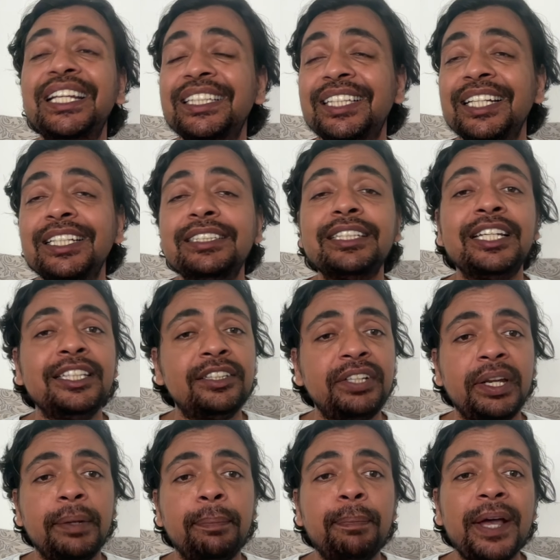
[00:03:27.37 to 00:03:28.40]
things in
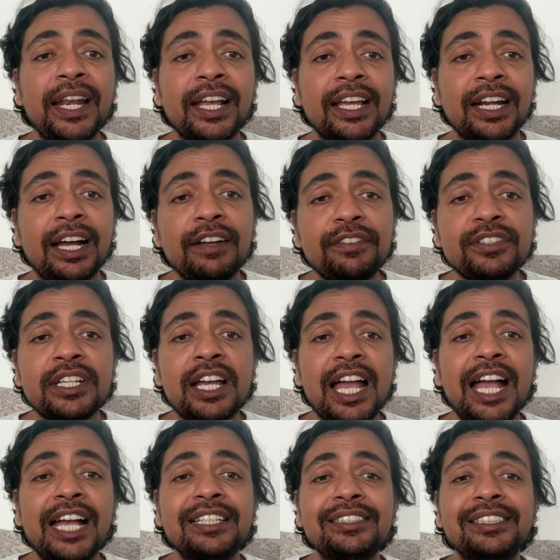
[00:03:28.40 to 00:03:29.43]
3 paragraphs
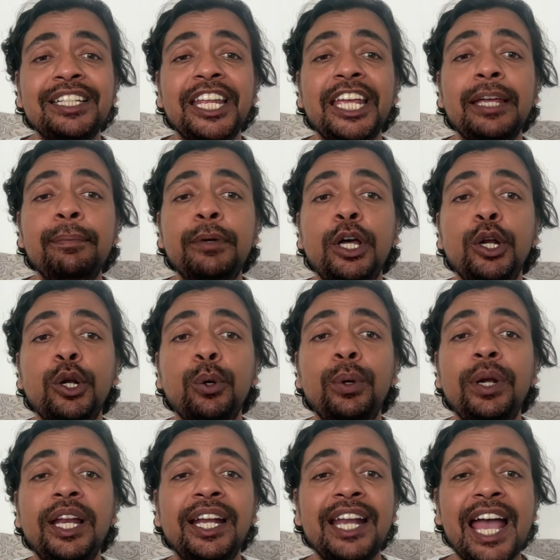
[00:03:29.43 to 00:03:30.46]
as name,
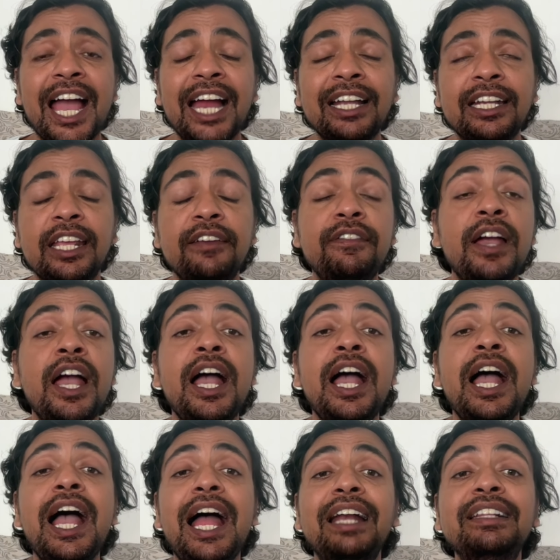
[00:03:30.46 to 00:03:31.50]
role and active.
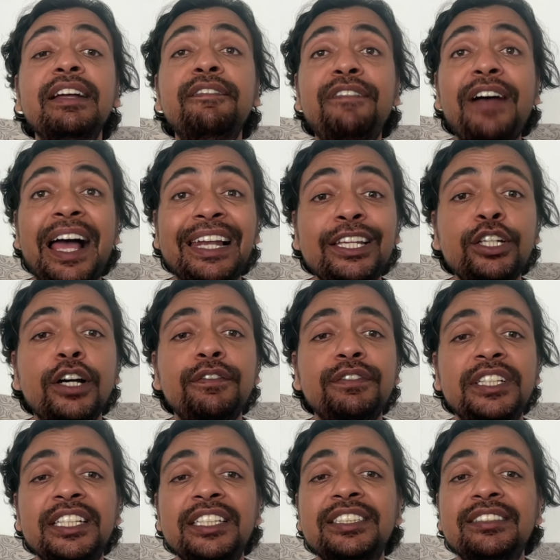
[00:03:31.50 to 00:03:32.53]
And the value of
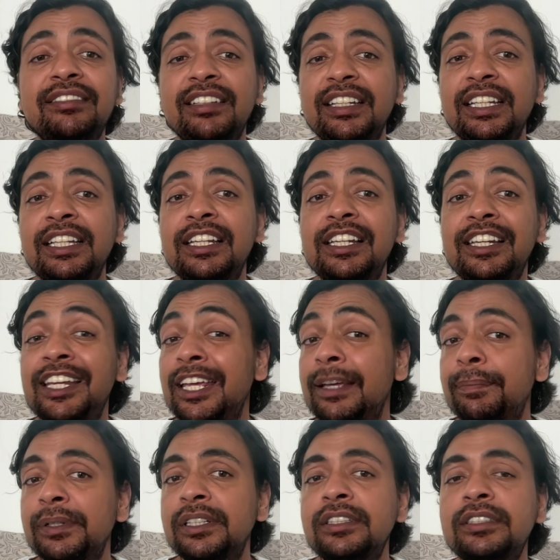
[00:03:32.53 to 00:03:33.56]
these 3
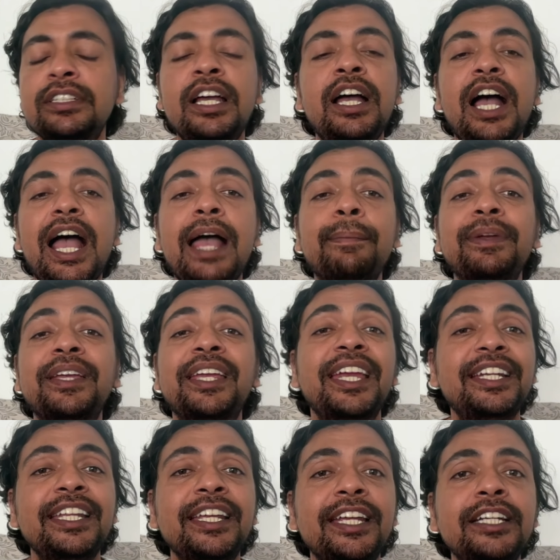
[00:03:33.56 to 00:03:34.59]
labels, I am
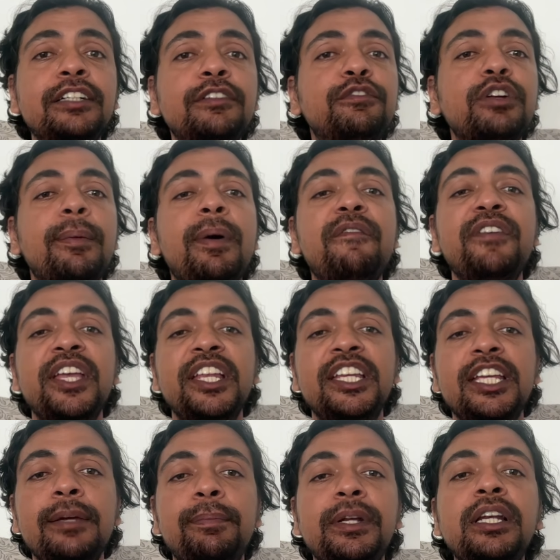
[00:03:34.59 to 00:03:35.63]
getting it from a
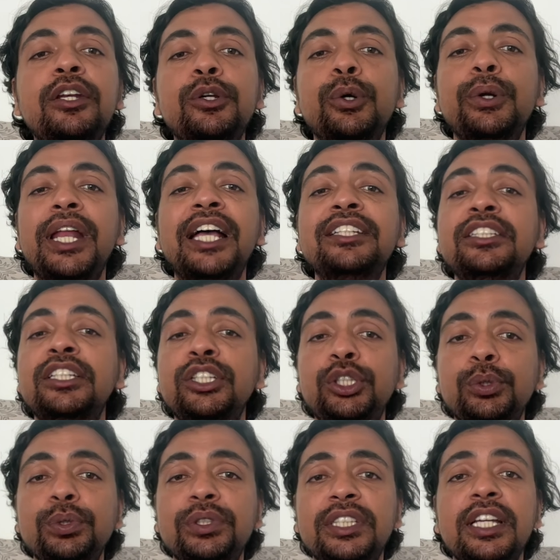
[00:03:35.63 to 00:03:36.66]
variable known as
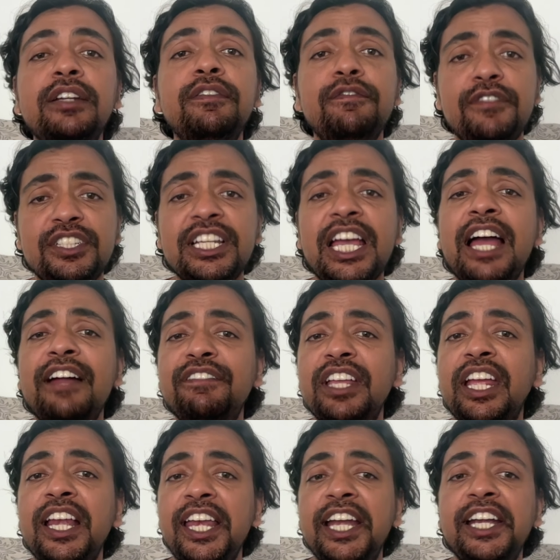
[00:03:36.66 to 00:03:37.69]
user, which I have
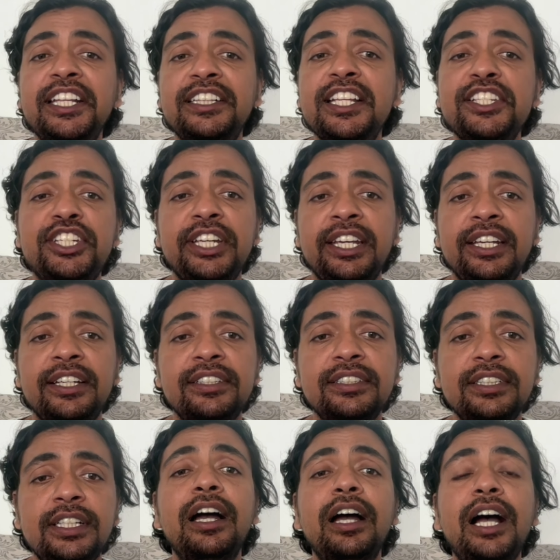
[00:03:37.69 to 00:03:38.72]
declared in the JS.
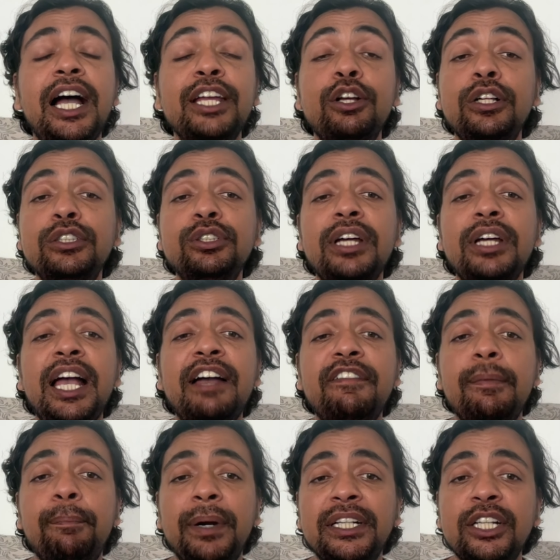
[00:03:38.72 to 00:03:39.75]
I also have a
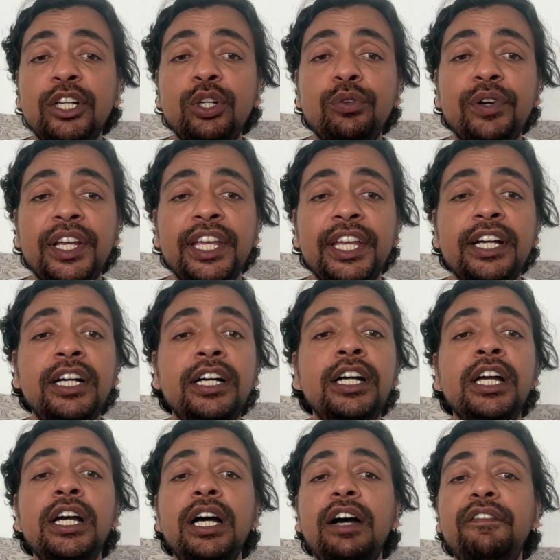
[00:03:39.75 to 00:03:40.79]
button over here
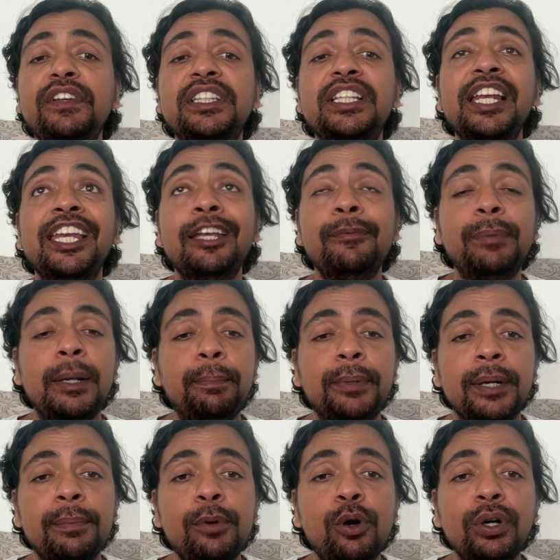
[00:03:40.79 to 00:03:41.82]
with the label
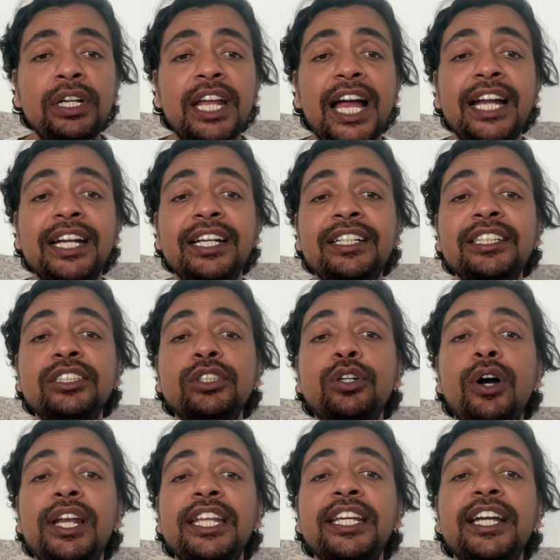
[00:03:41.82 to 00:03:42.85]
promote and it is
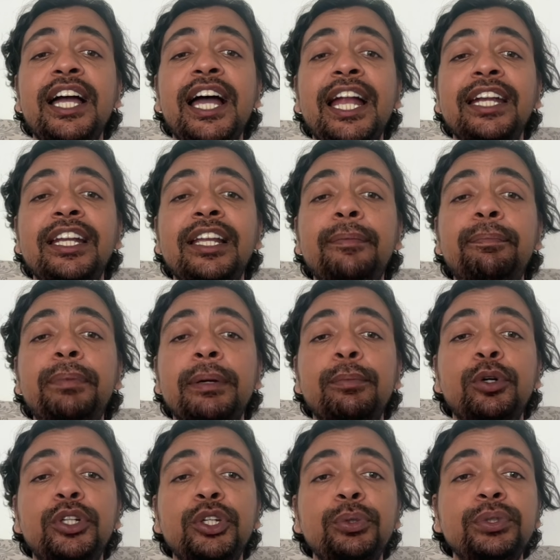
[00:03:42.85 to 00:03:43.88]
calling a handler
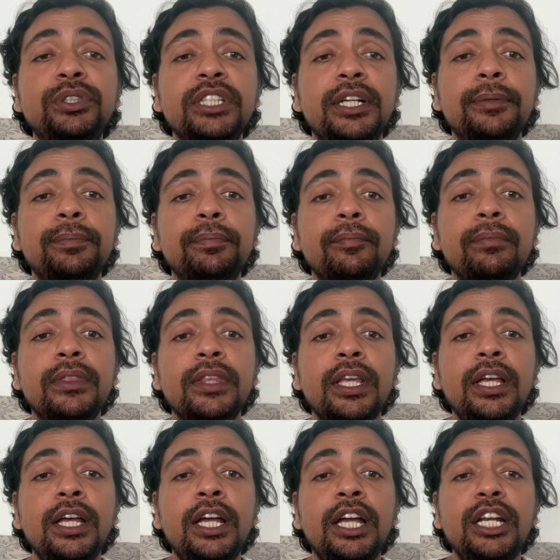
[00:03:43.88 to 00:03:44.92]
promote user.
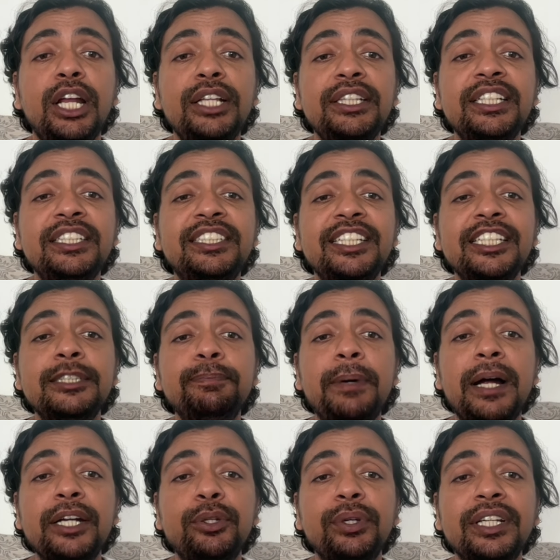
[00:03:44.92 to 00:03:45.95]
Now in the JS
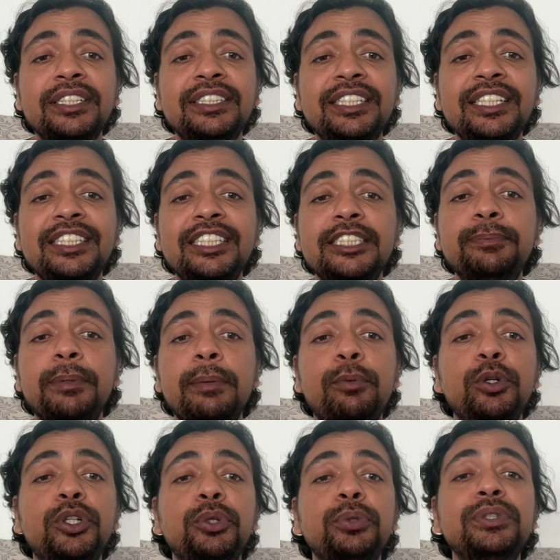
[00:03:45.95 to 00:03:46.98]
part, you can see this
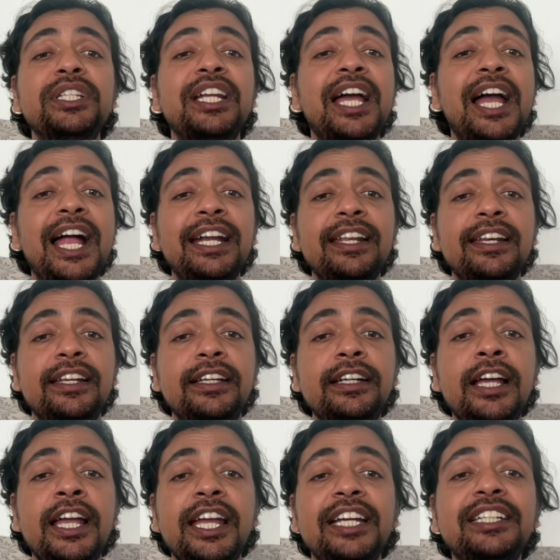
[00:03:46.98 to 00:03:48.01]
promote user handler.
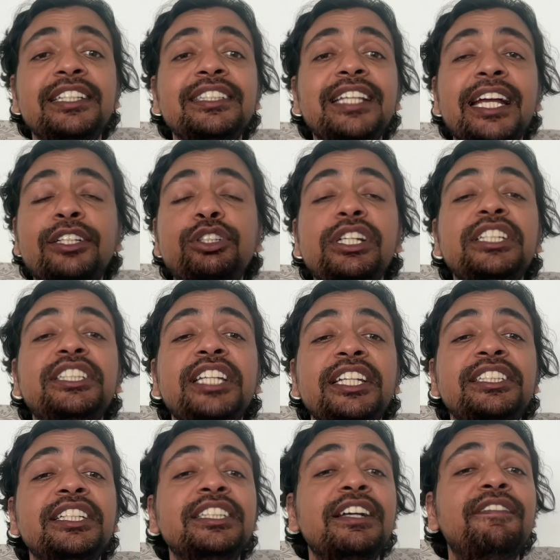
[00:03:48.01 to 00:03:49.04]
It is actually
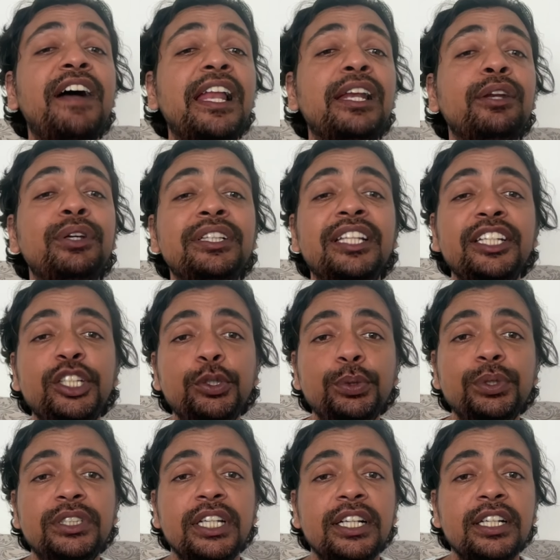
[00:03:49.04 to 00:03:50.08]
changing the value in the
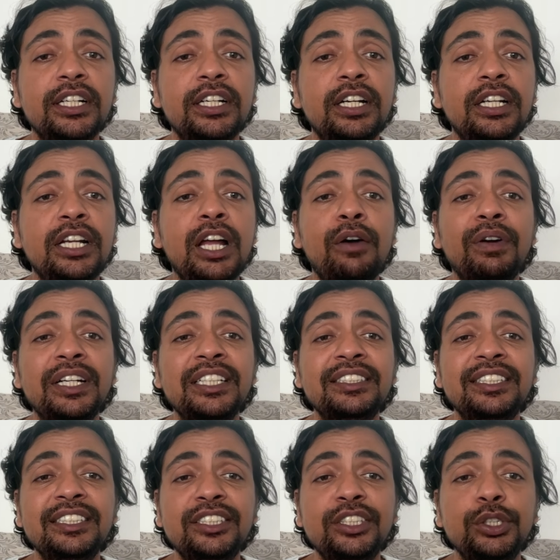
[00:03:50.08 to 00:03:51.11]
user. Now what is
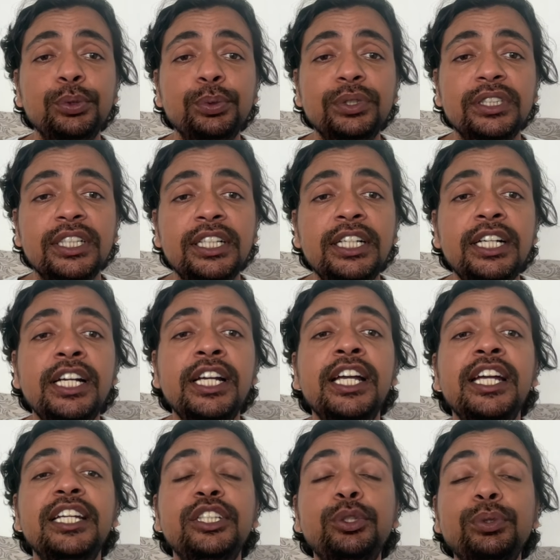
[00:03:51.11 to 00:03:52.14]
this user?
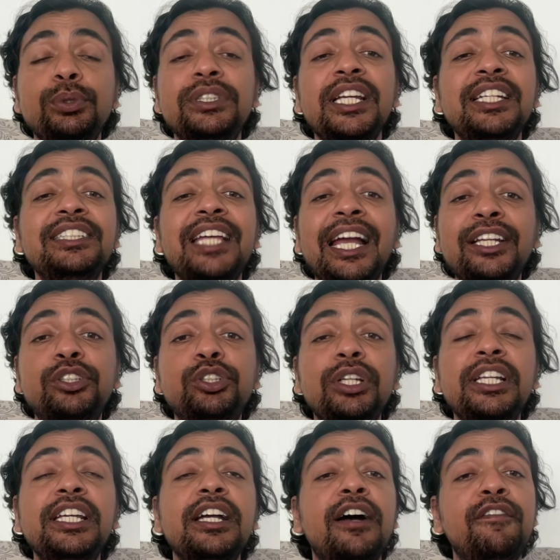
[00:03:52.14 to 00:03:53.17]
User is
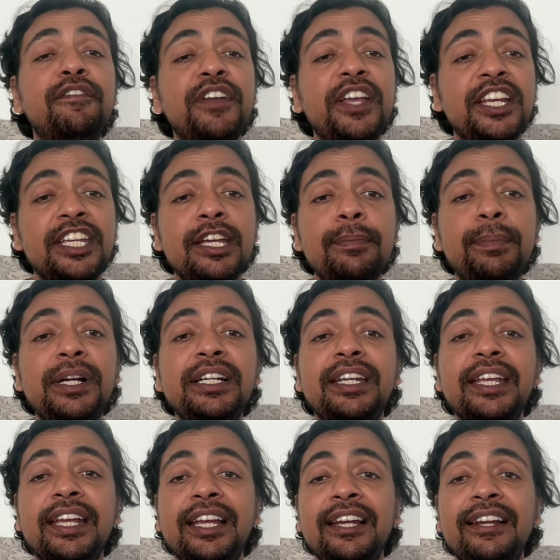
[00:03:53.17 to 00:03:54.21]
actually a variable
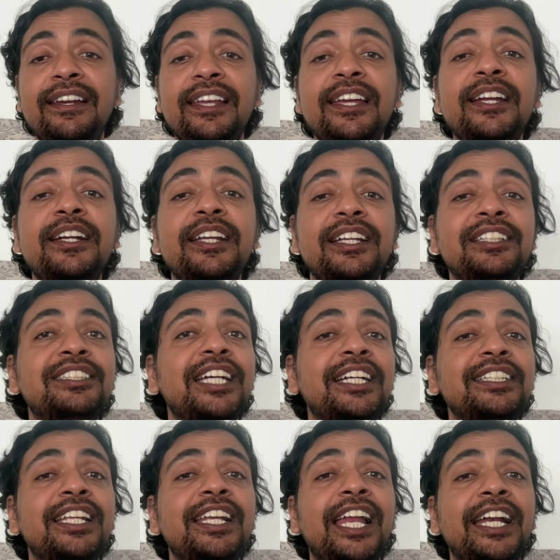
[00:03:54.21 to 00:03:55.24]
declared
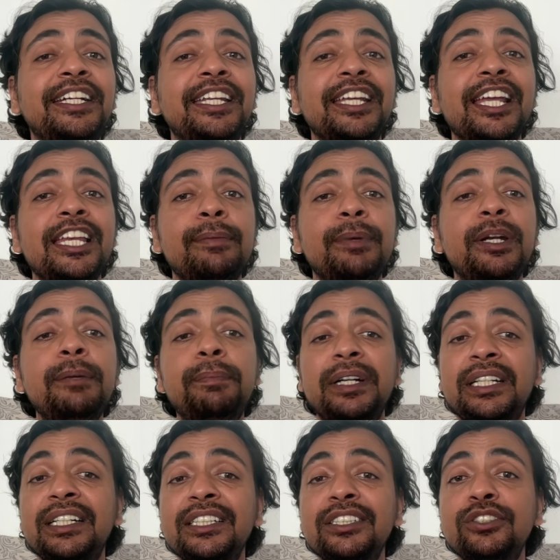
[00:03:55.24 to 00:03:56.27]
inside the Lightning element, but
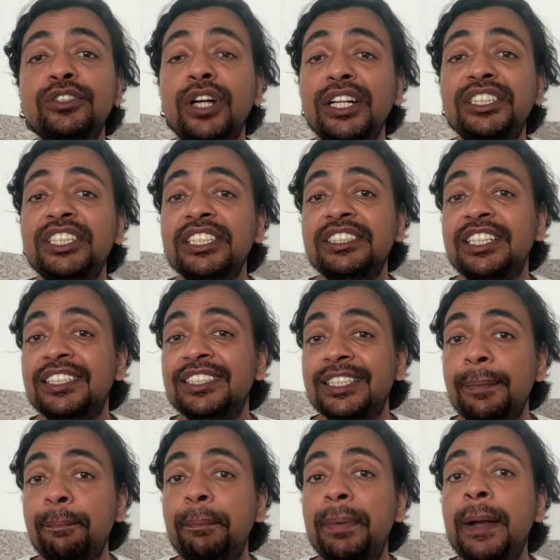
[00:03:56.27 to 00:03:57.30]
it is not just a
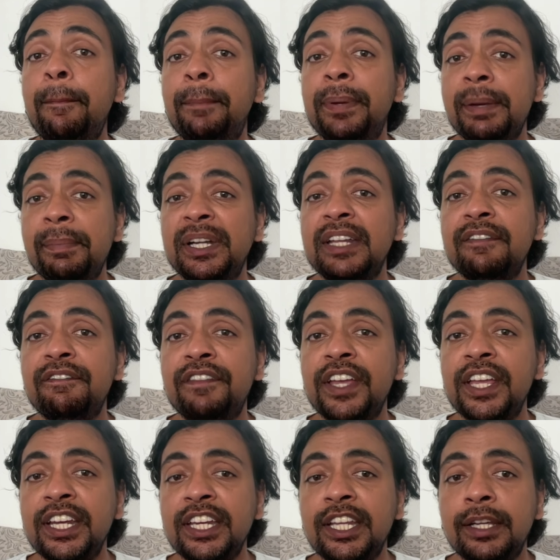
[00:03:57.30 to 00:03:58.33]
simple primitive
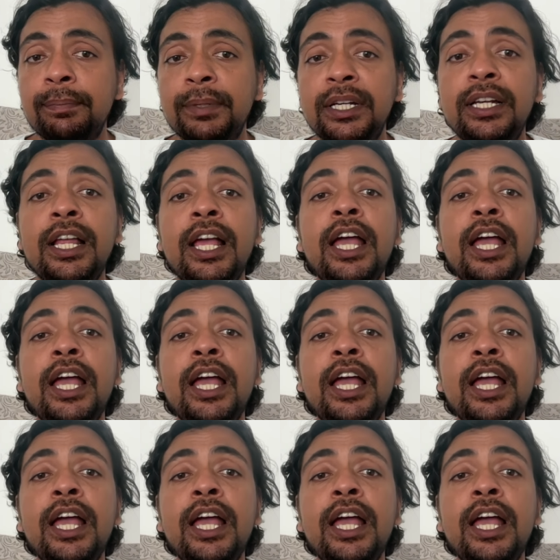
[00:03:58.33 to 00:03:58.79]
variable.